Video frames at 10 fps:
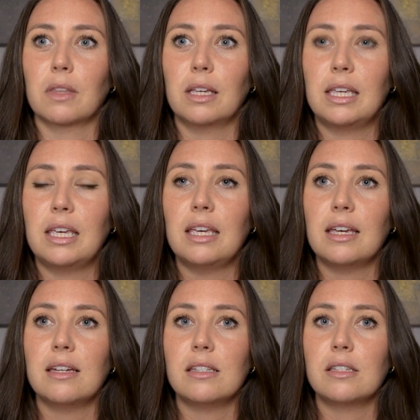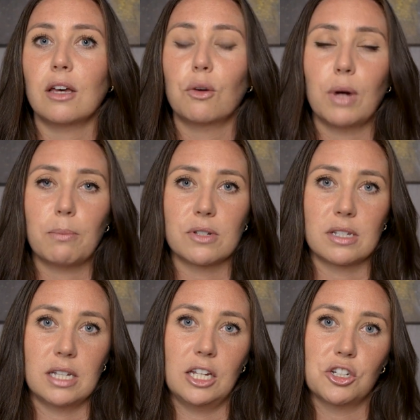he is a
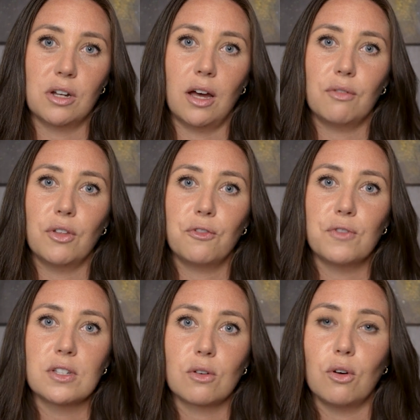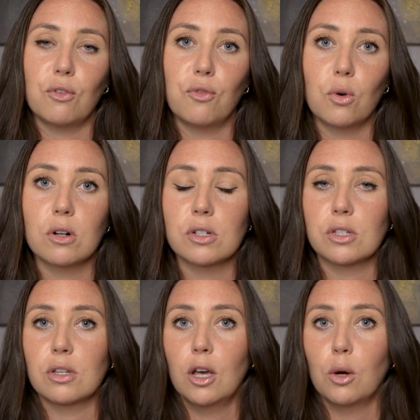representation of the physical
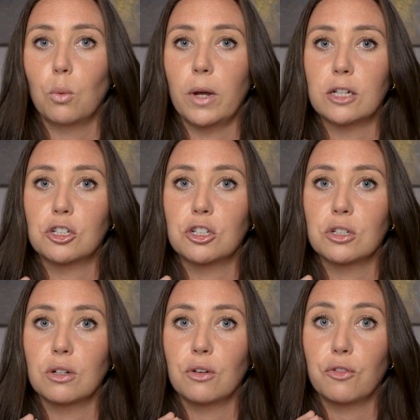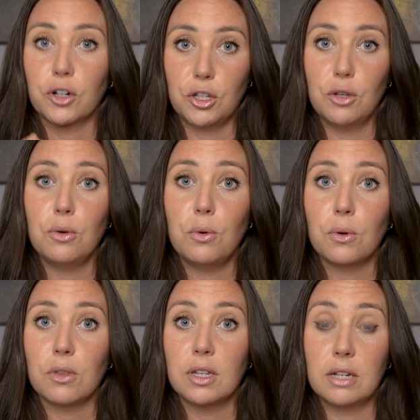force, which for you,
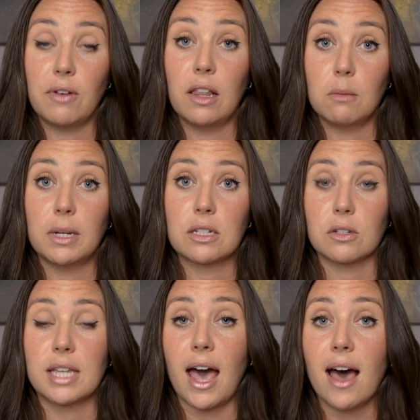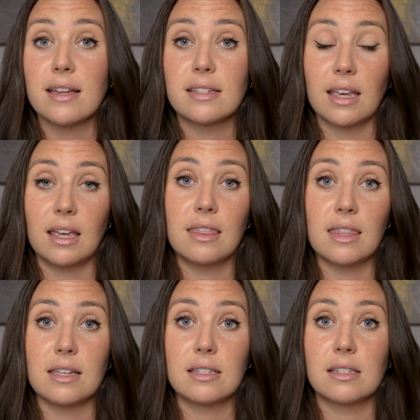the developmental task in
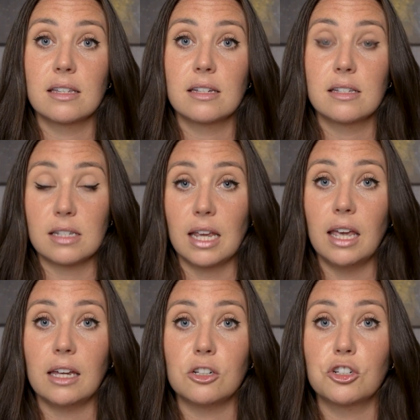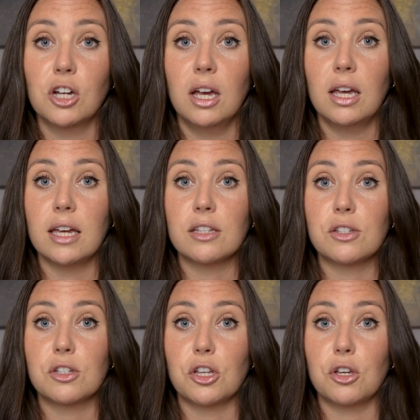this stage
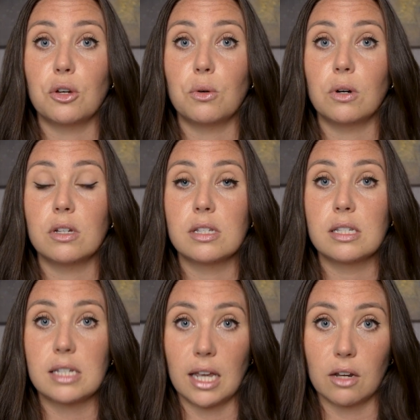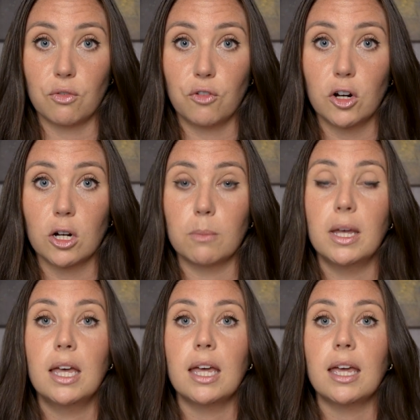is to stand firm
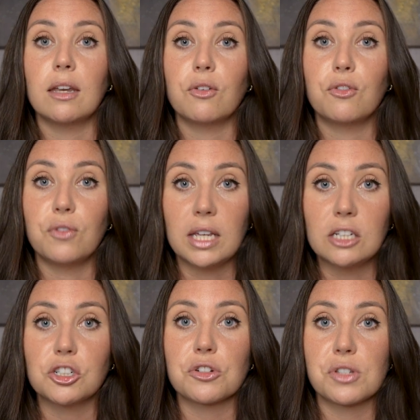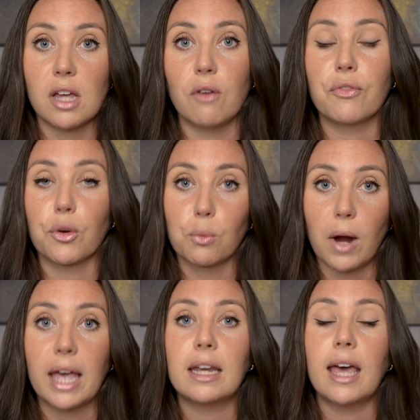and feed yourself the
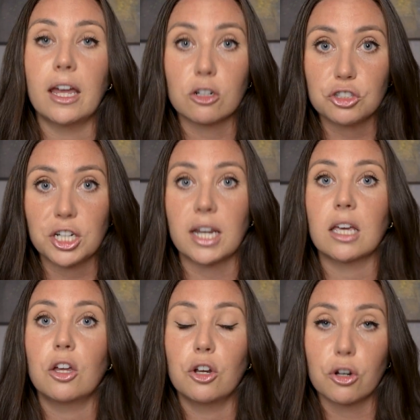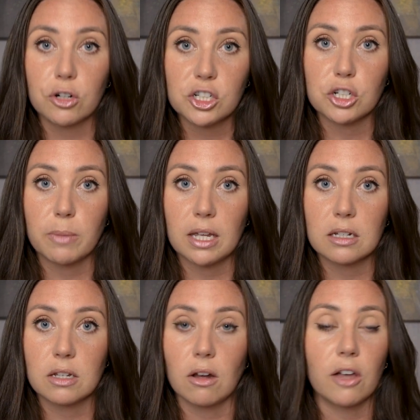right energetic
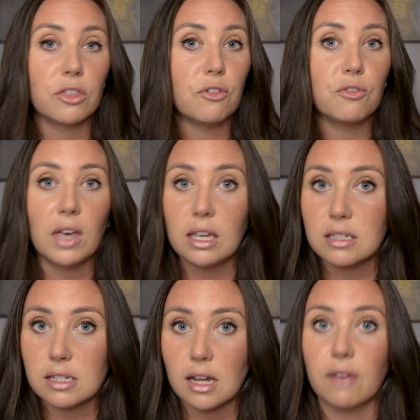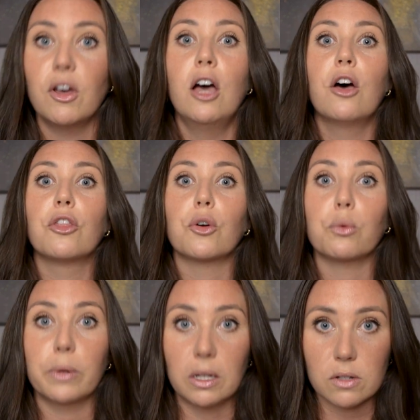nourishment, not the fake stuff, the
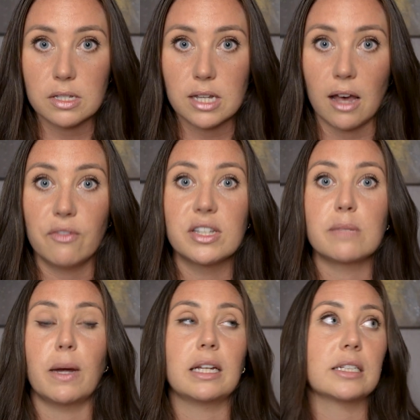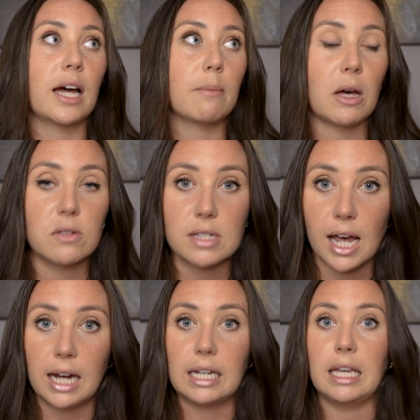real stuff, spending time
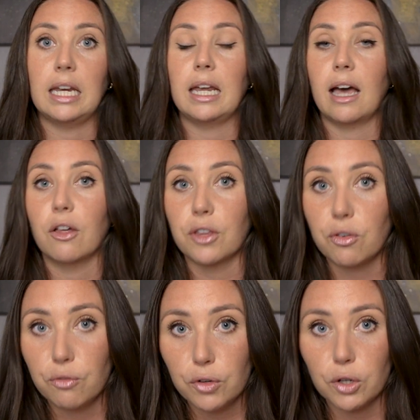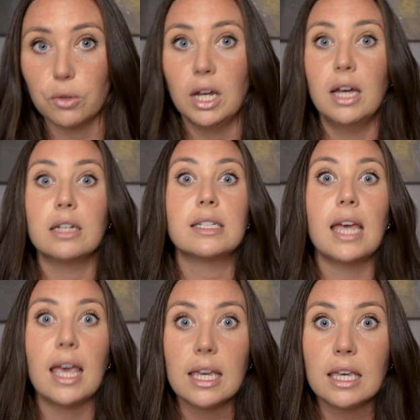outside, eating healthy food,
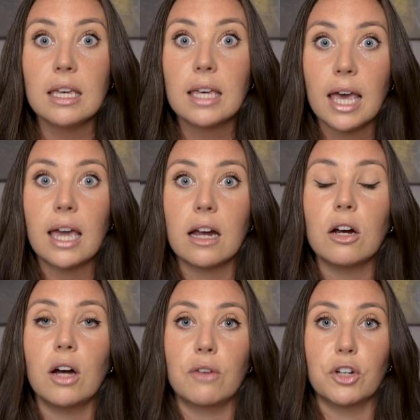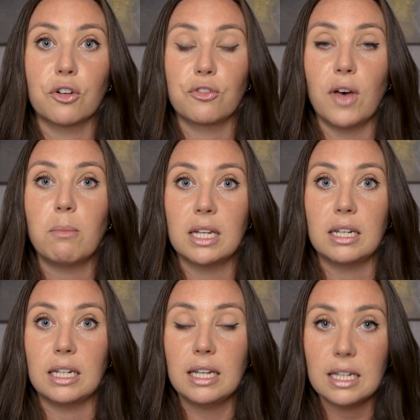taking care of your
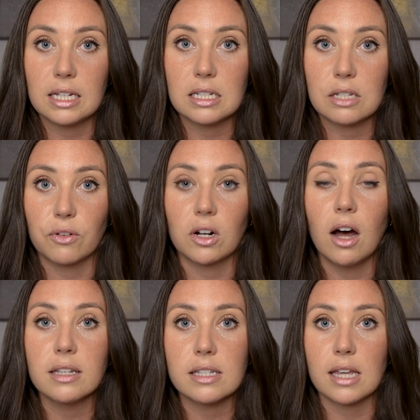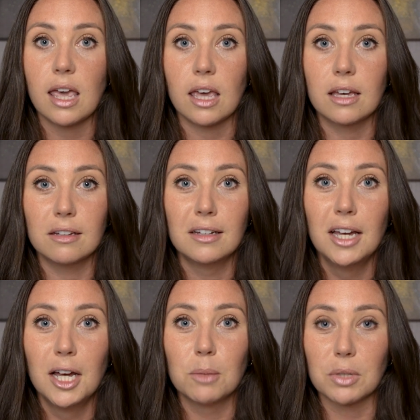feminine needs. For God's sake,
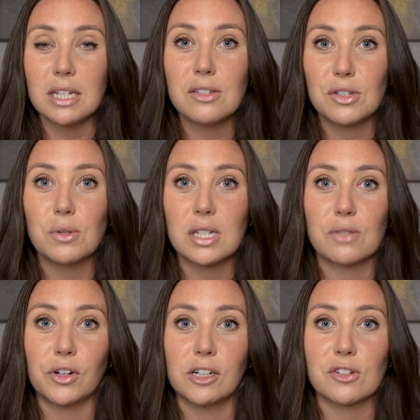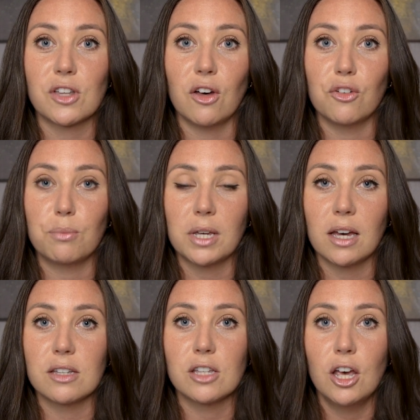please do this for yourself,
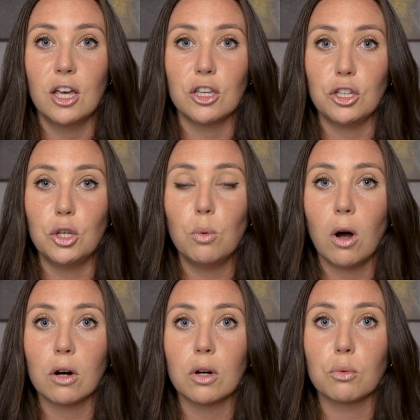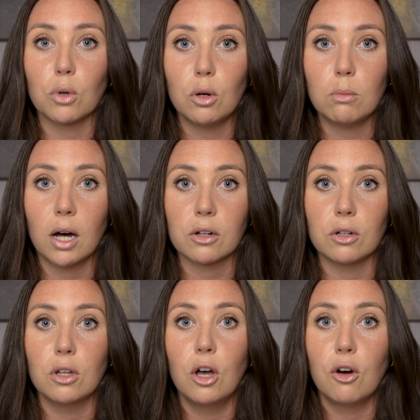because you are a role
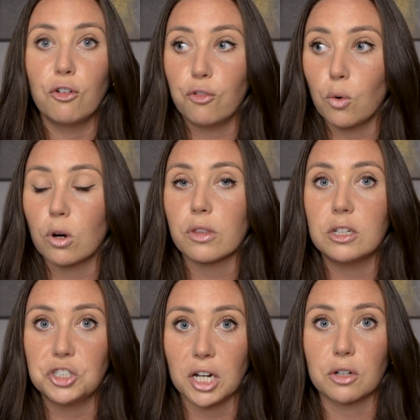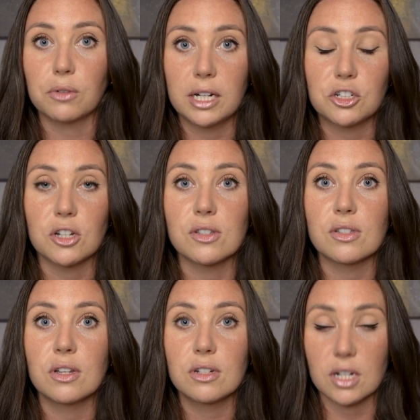model for the
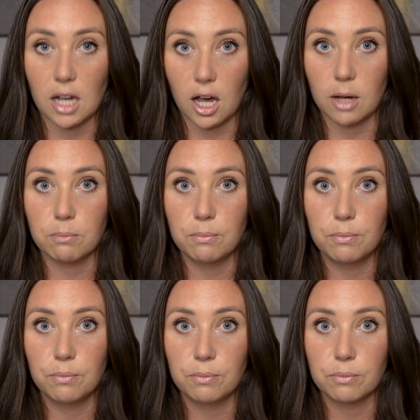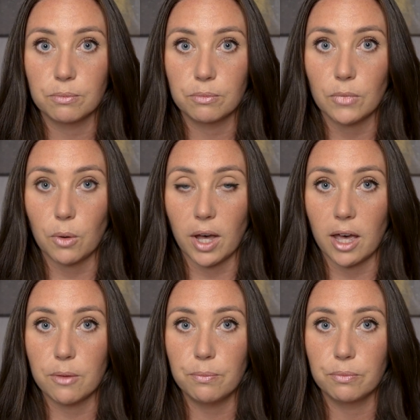generations to come.
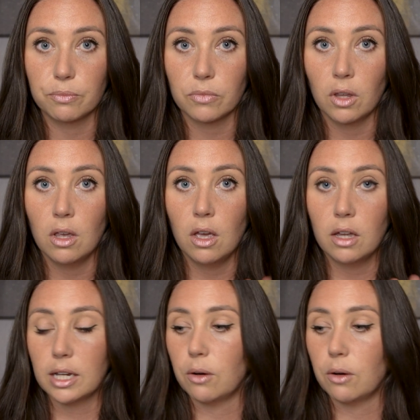Okay? Now,